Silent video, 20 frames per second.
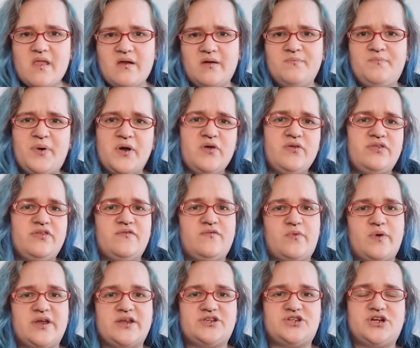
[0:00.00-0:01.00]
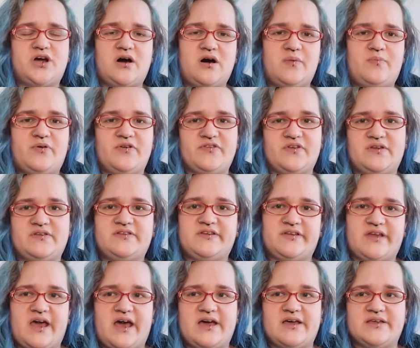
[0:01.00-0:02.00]
Both of which are
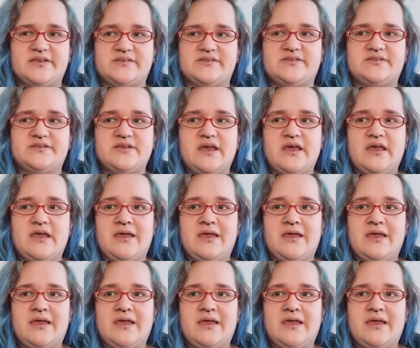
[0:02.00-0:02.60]
presented as